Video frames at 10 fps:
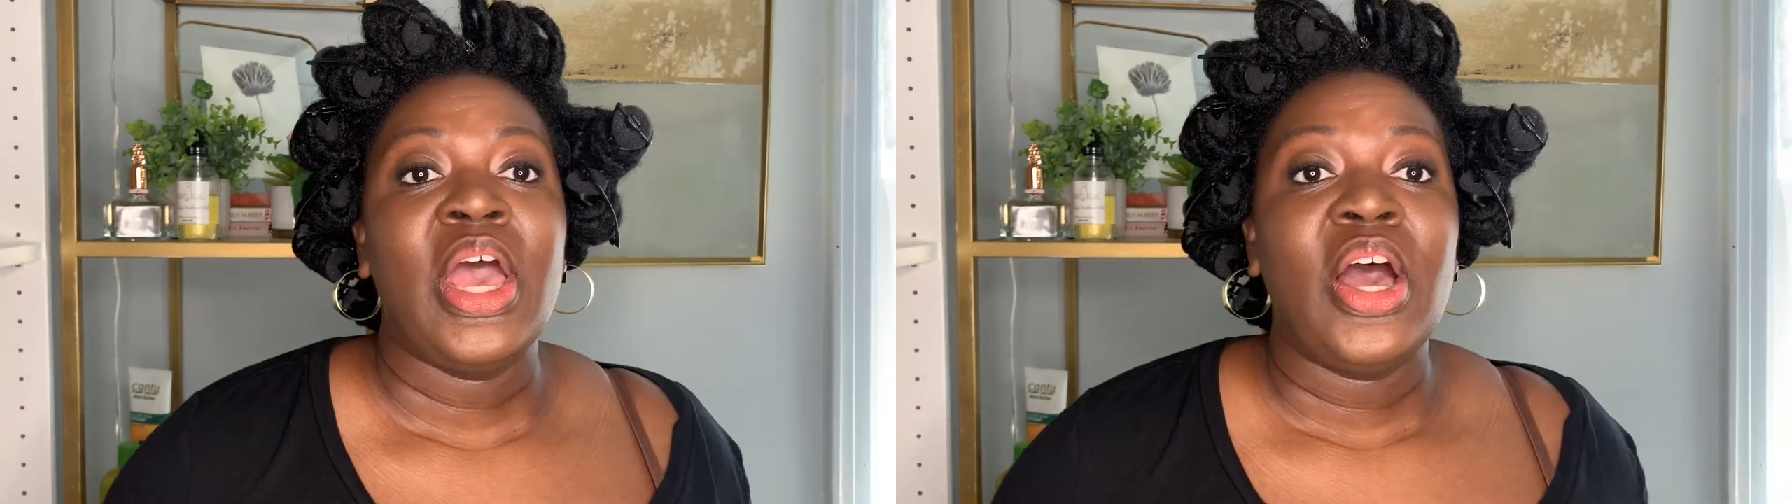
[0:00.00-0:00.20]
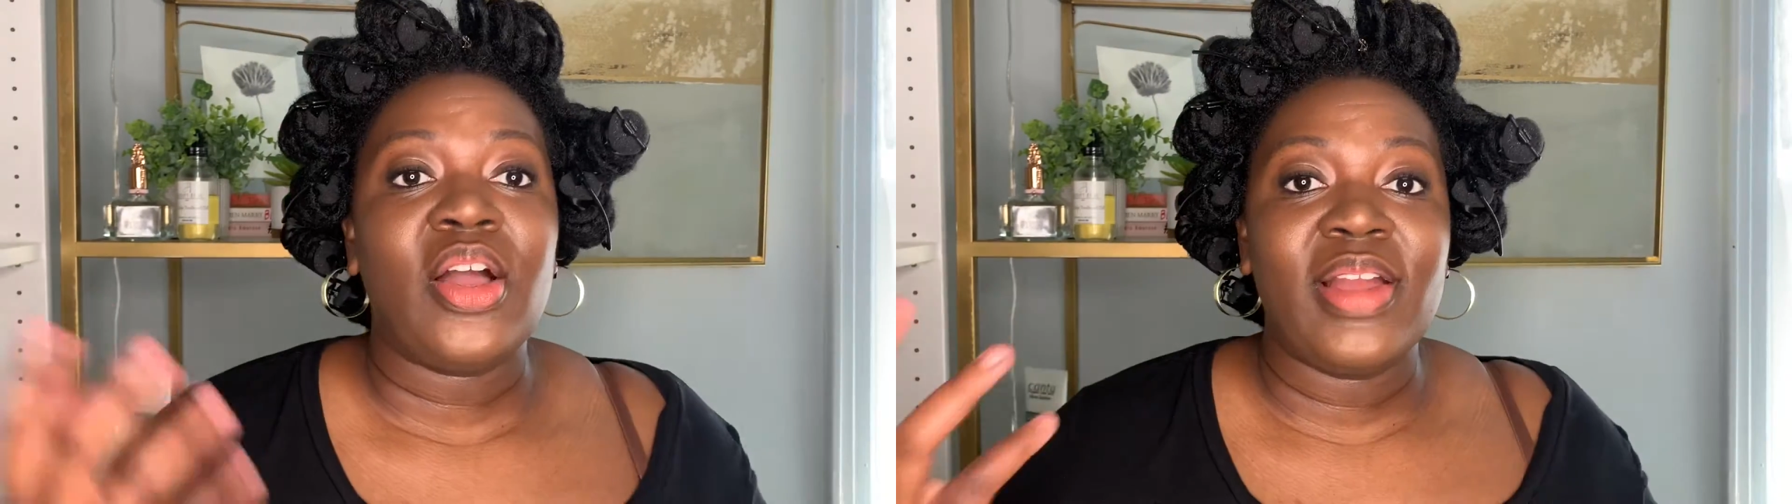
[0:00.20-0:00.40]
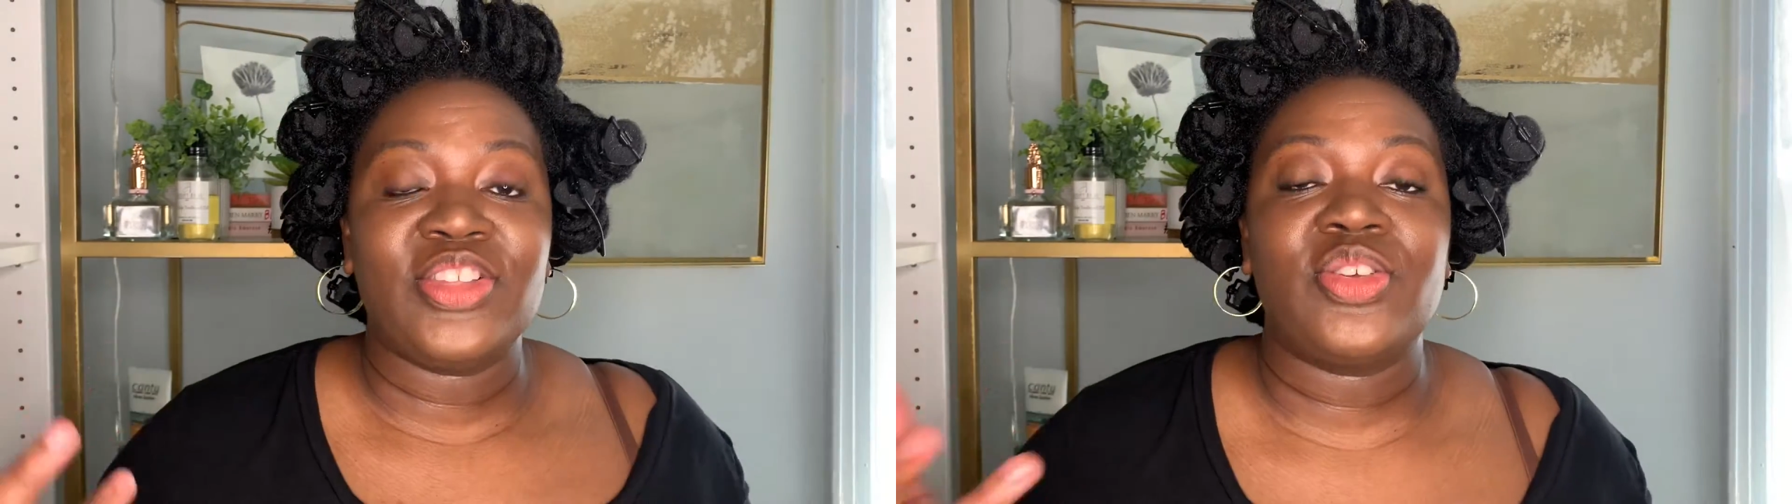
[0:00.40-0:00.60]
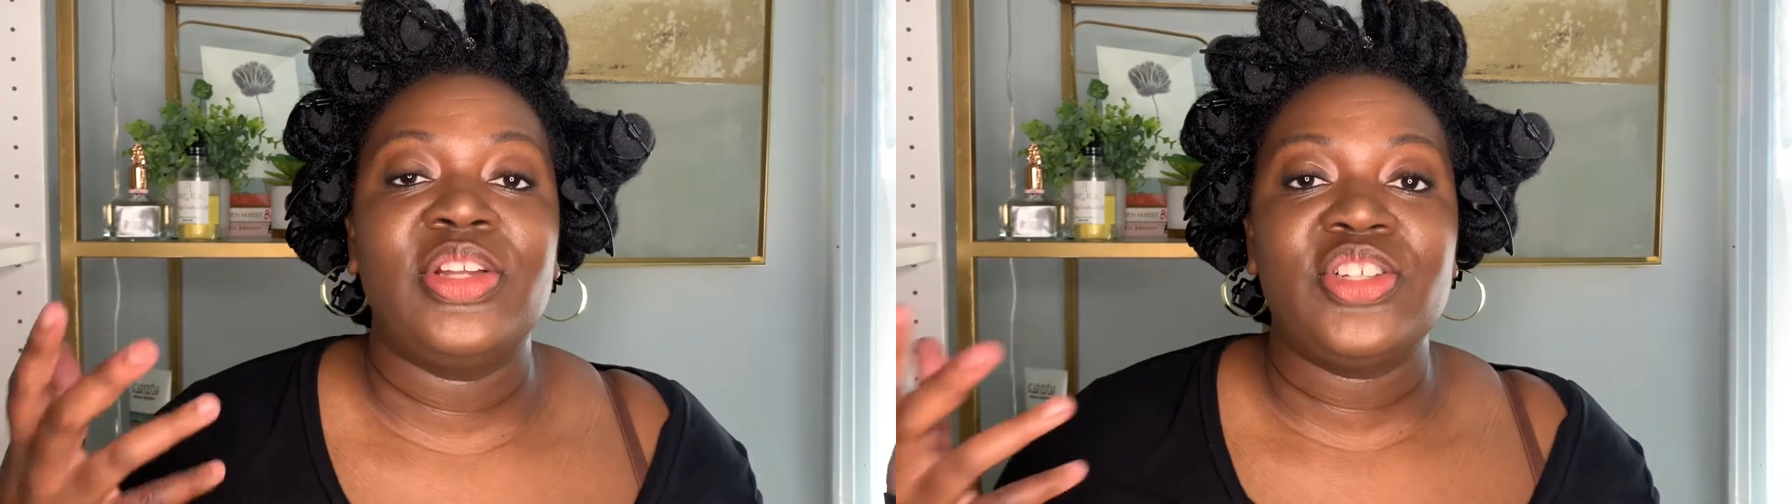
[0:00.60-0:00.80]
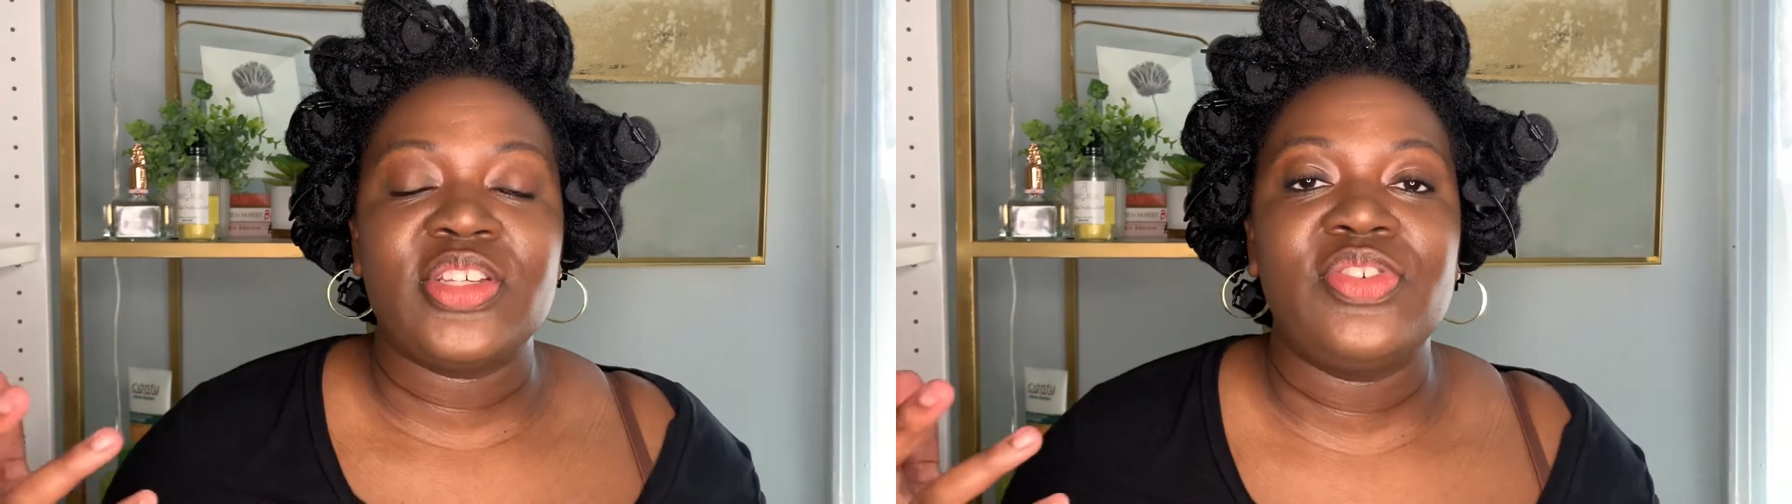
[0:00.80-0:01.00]
All right, so
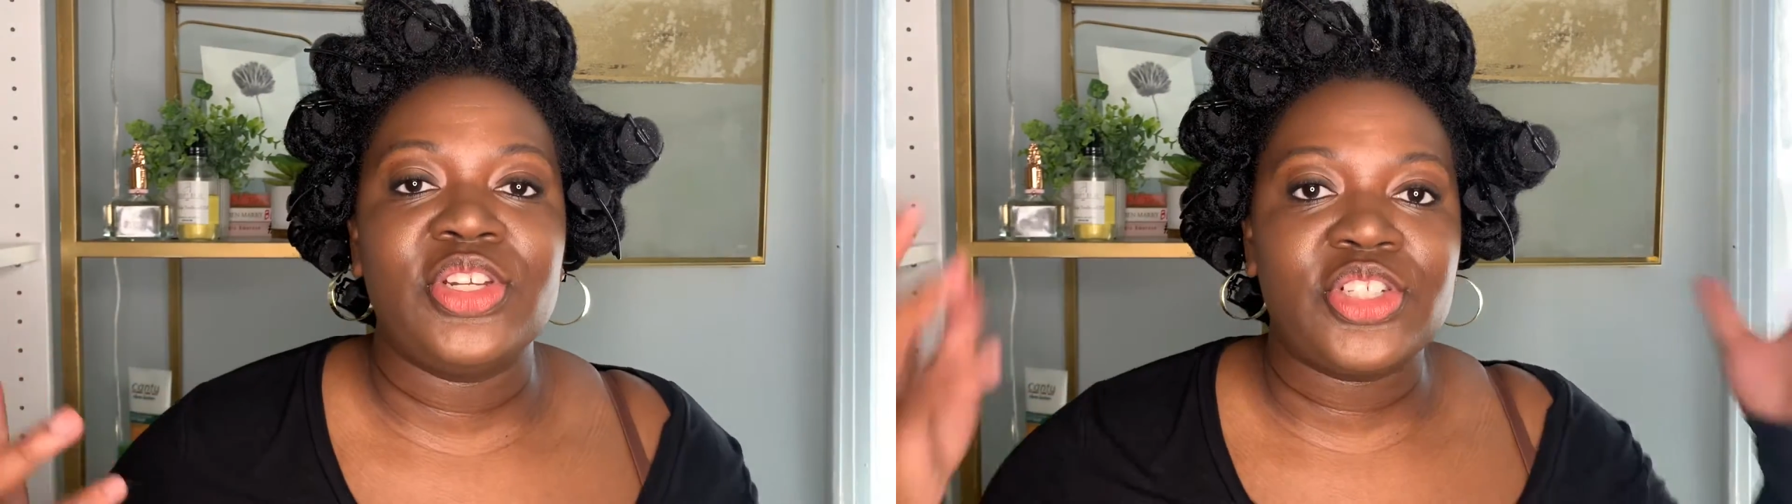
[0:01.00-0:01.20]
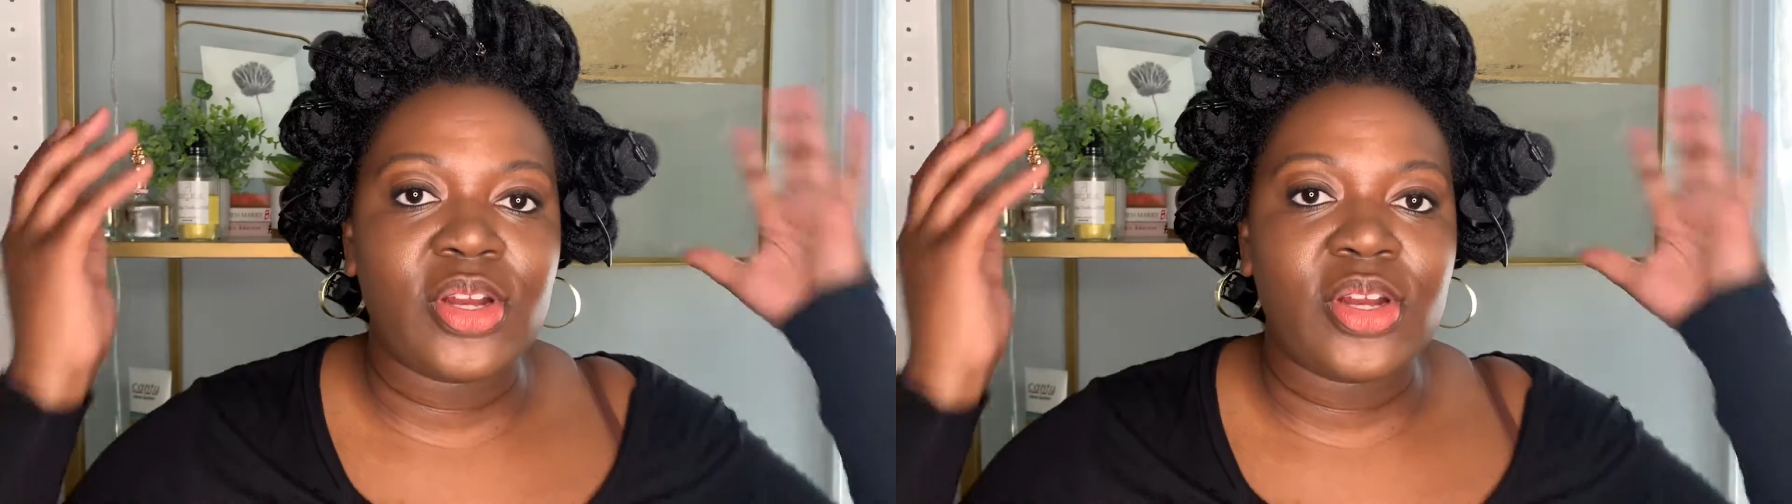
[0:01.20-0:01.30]
I just finished